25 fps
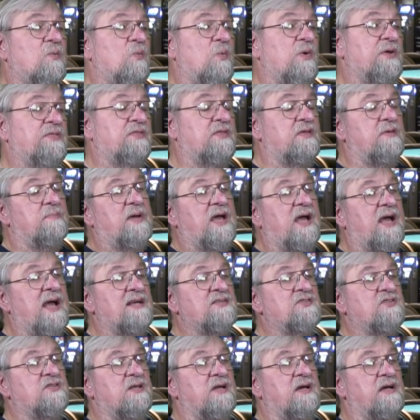With the
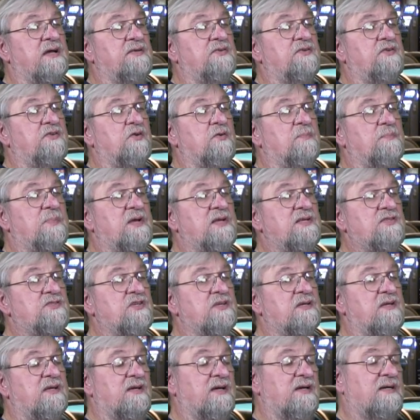pass line, your
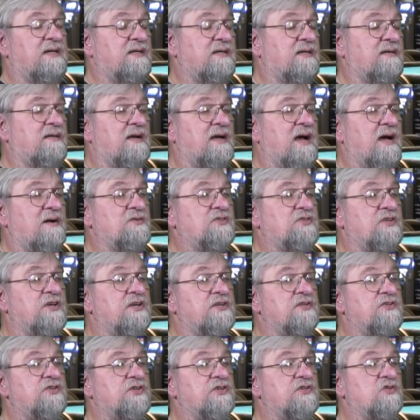basic uh, house
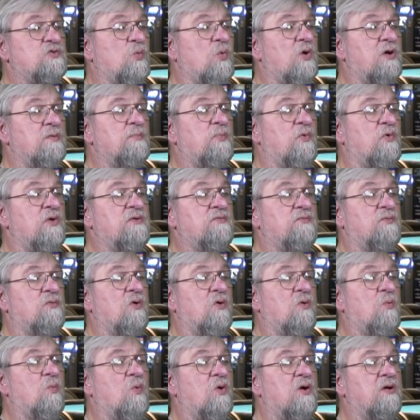edge is
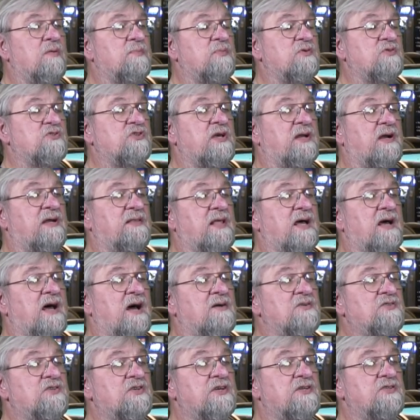1.41% on the
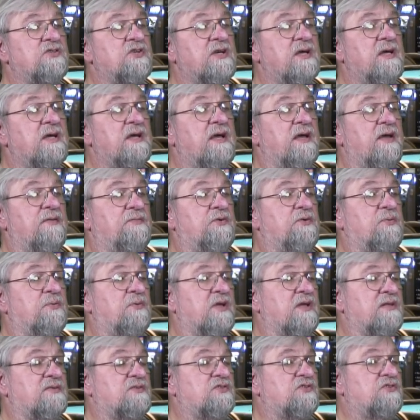house edge. If you
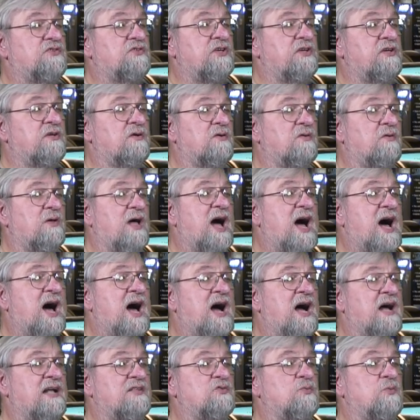get single
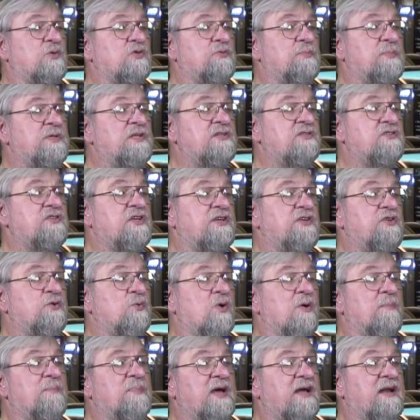odds, which means that
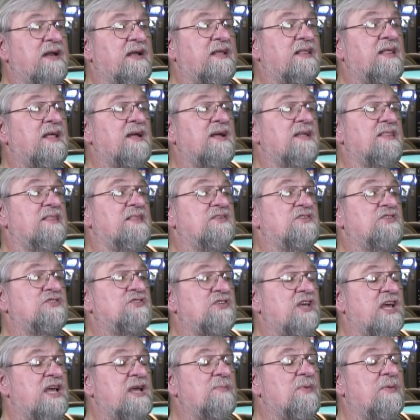you are betting the
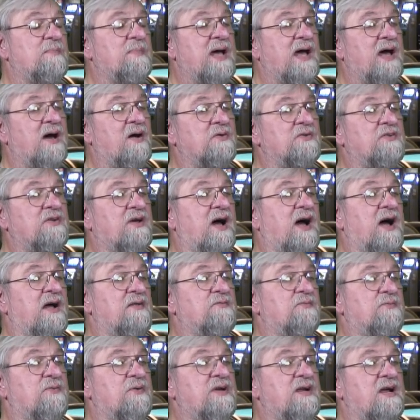same amount
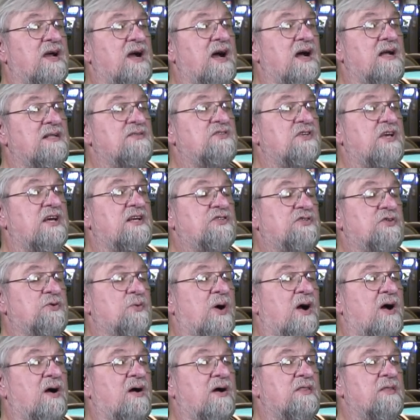on free odds as
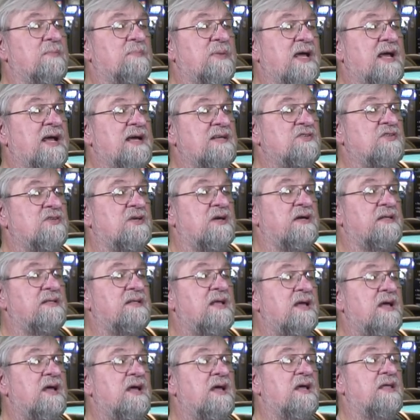you are on the pass line,
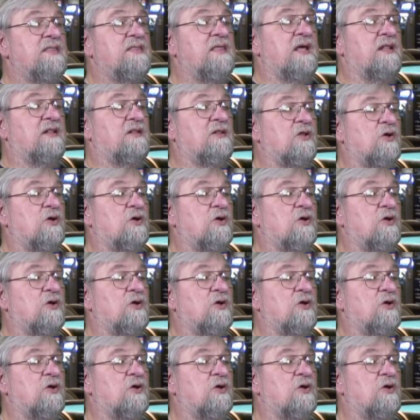that